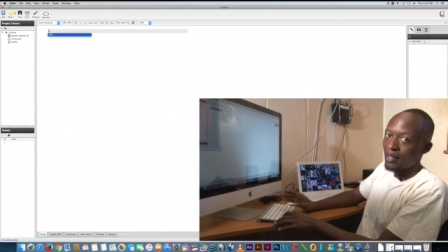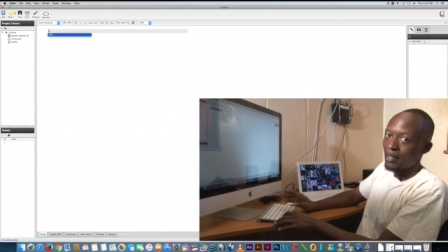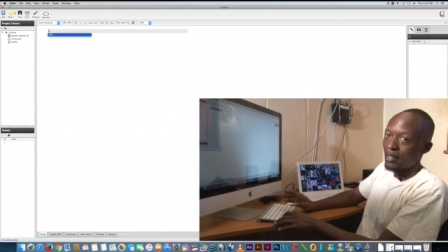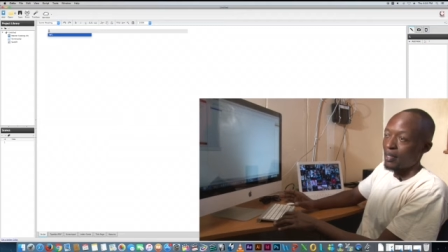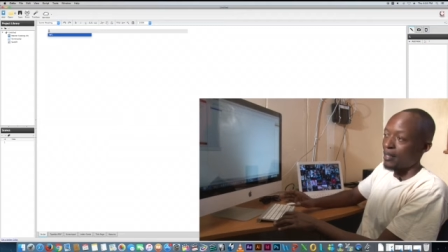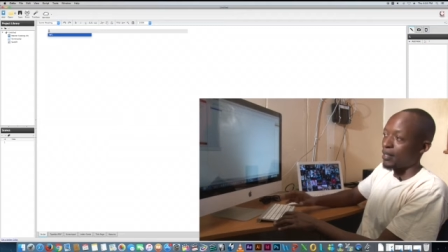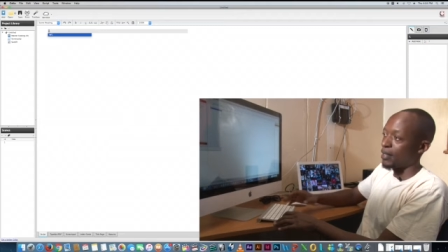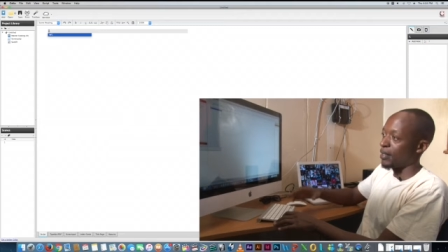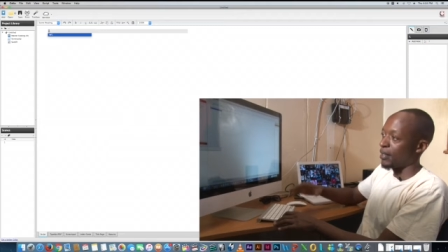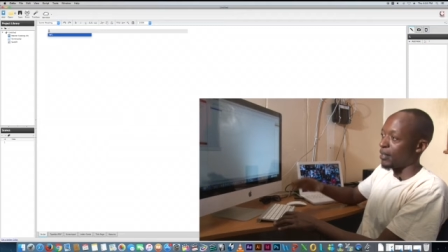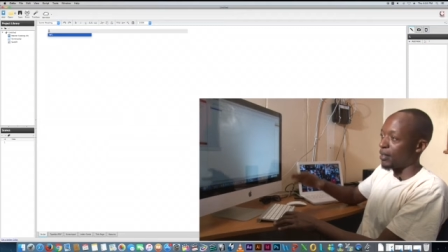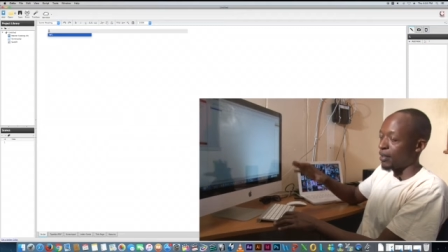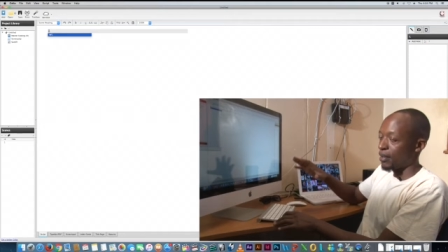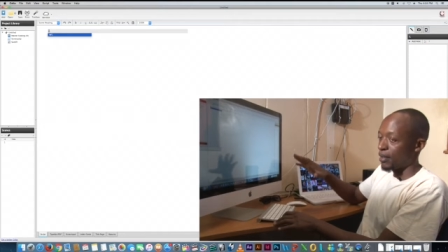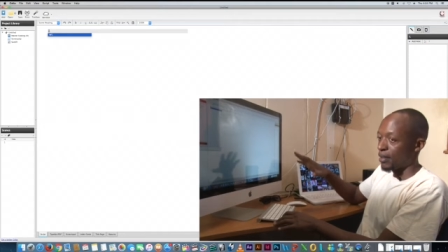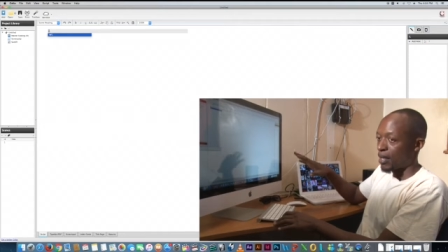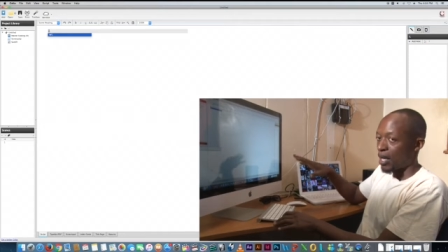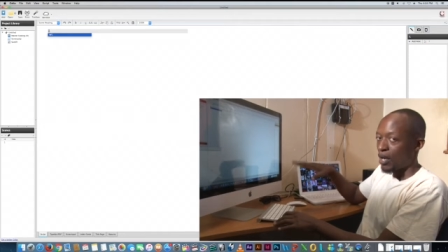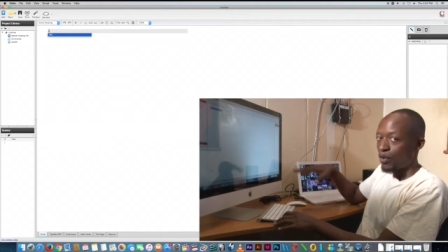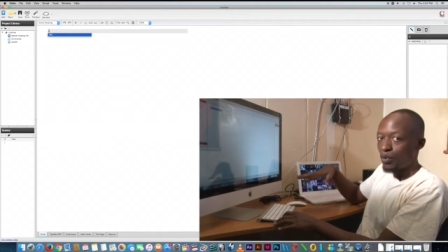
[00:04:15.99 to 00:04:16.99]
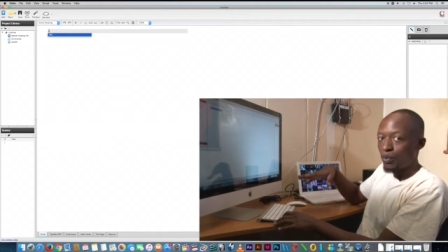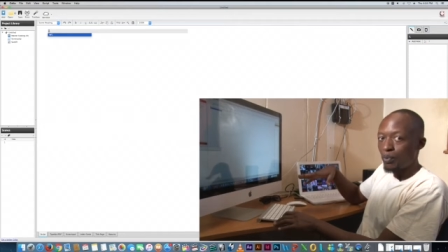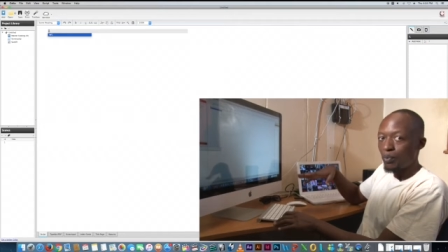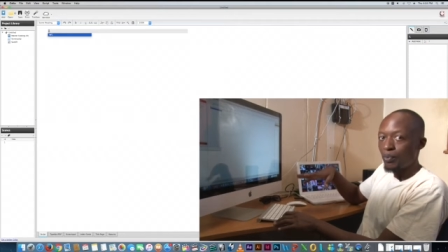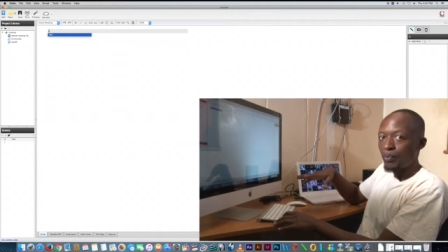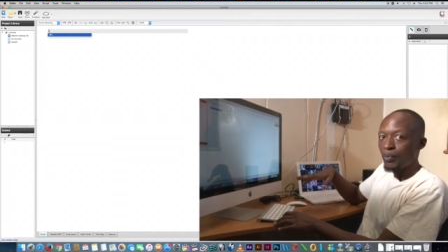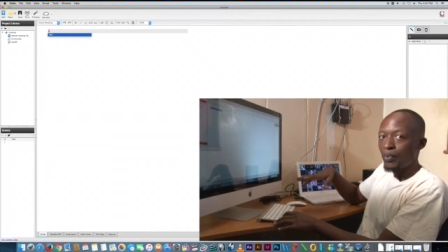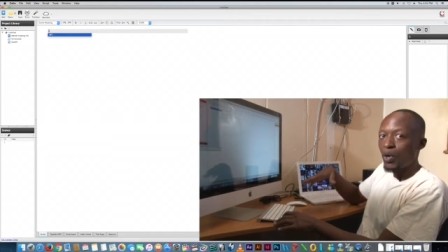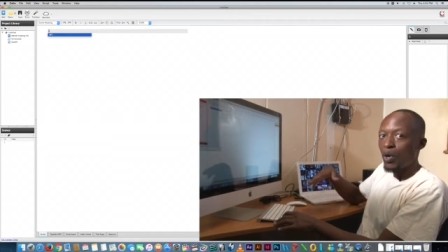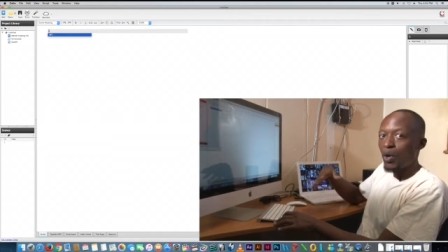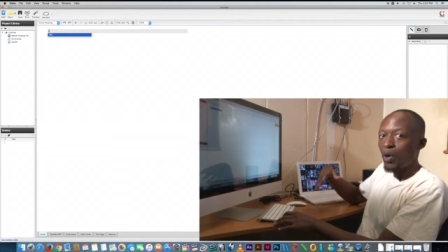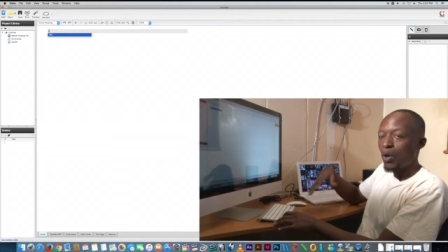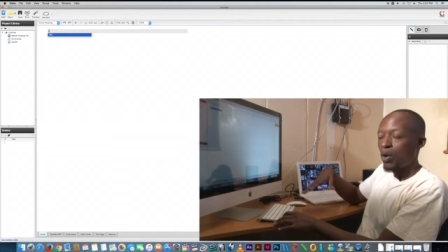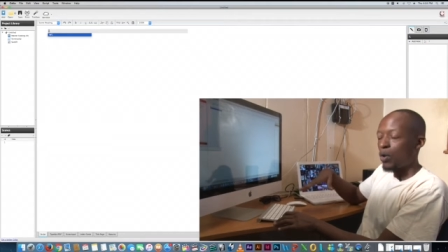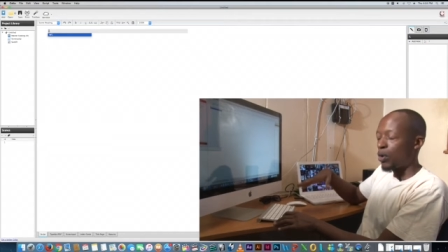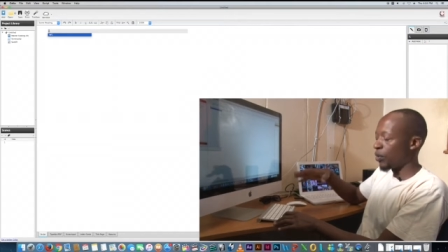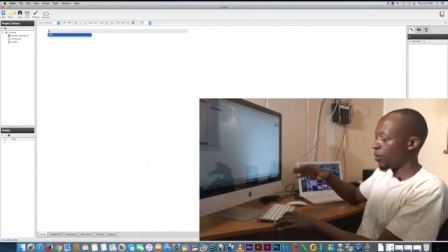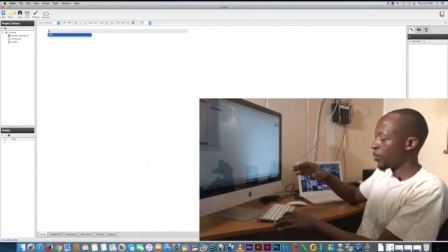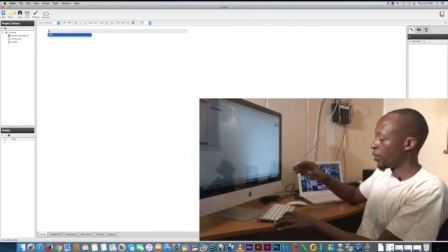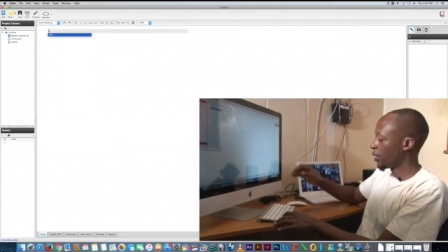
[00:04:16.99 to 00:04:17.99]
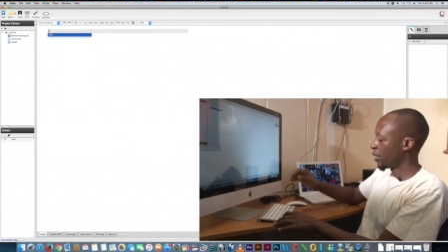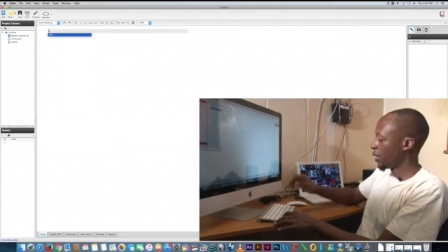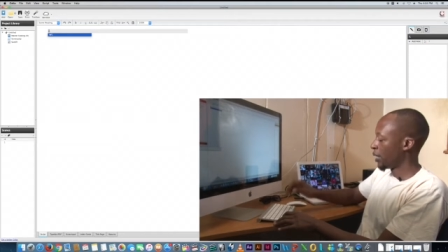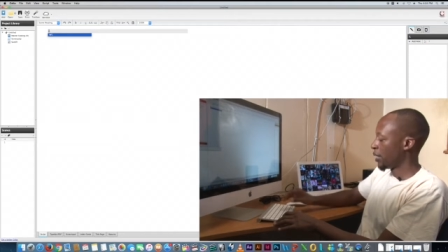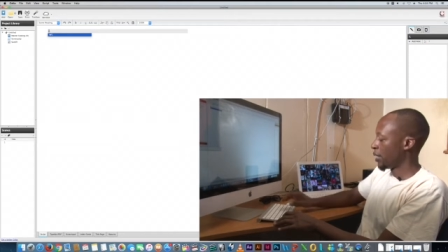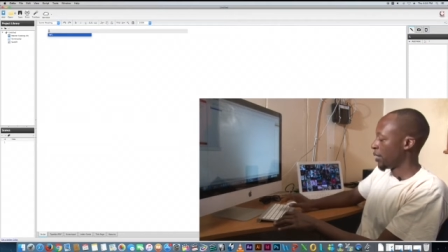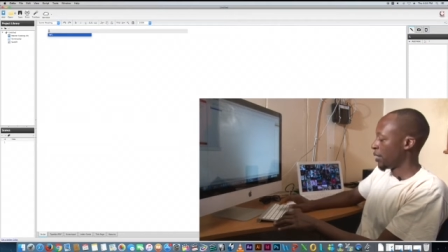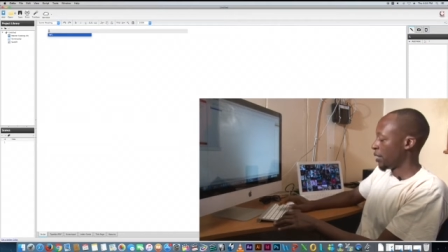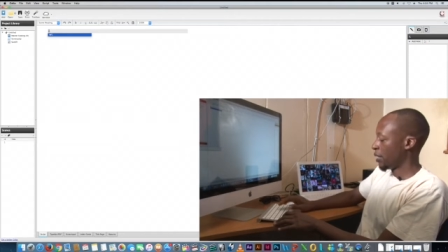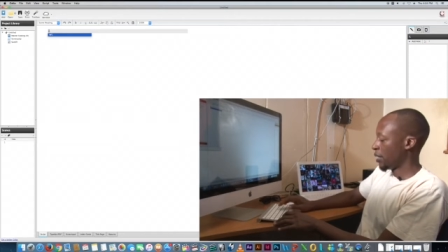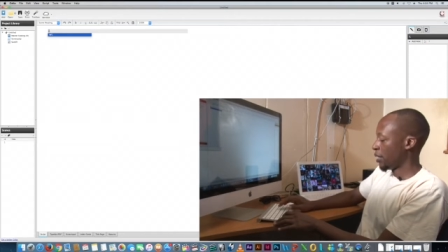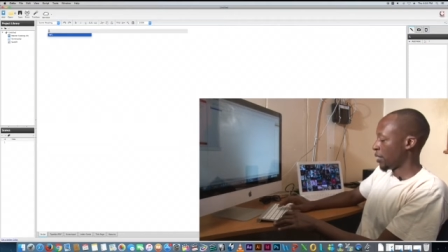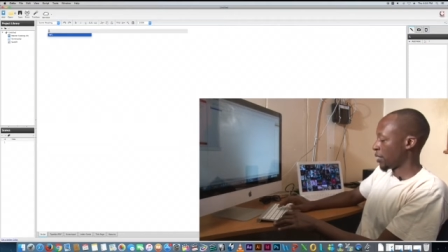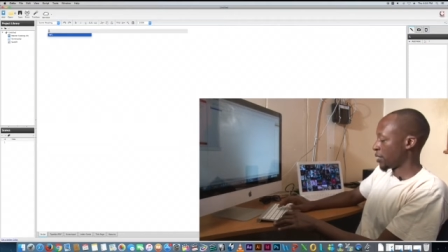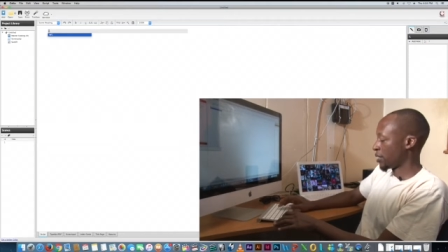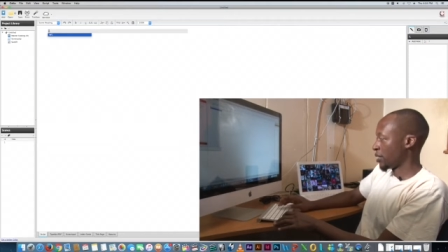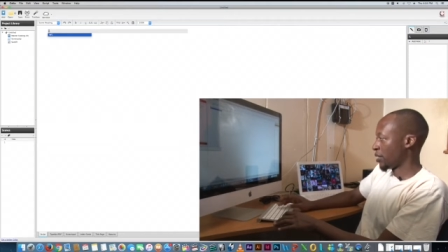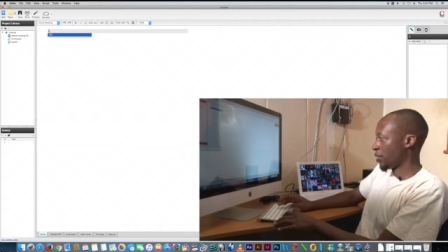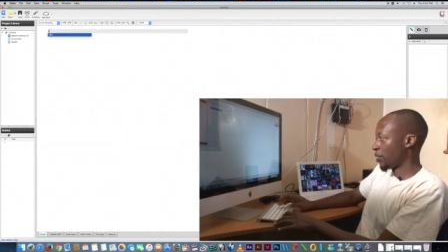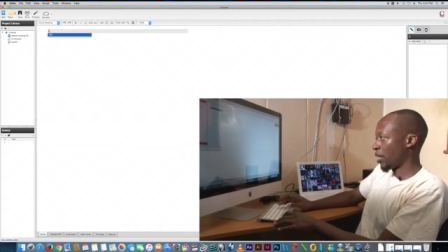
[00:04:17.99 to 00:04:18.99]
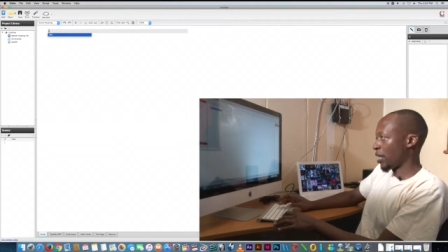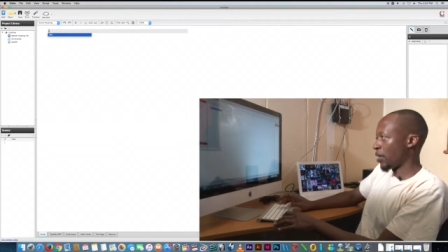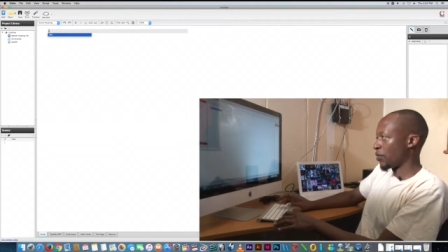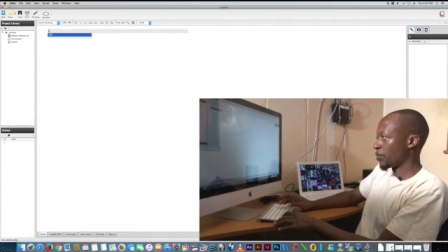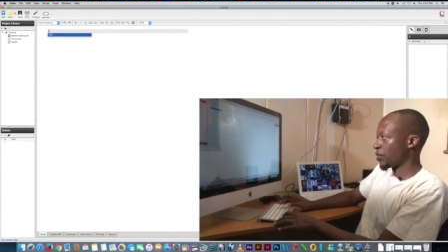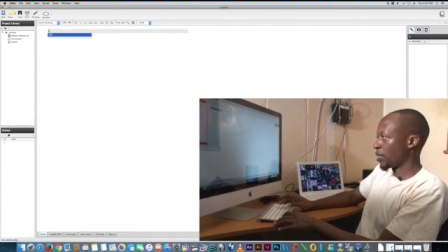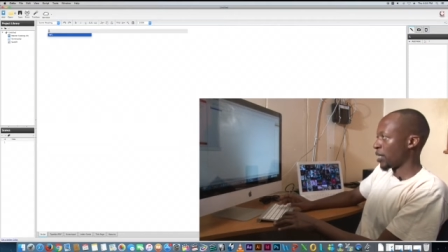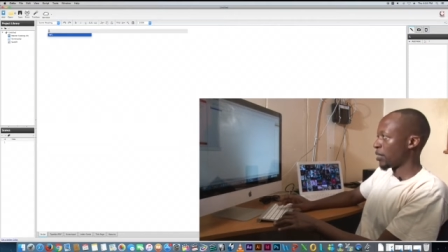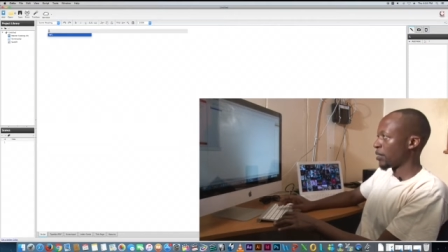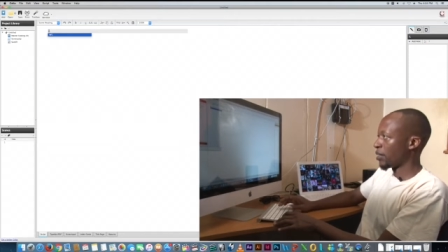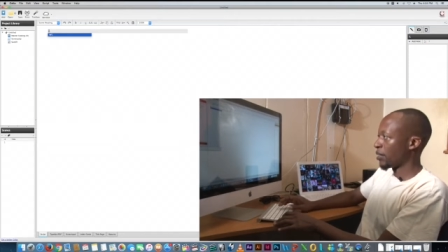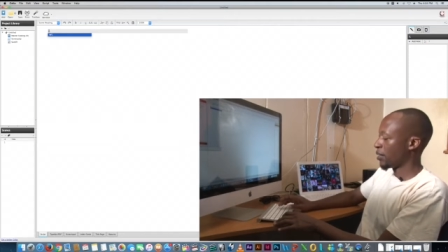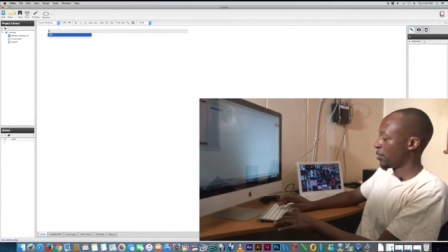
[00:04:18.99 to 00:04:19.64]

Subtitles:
a room or exterior, outside.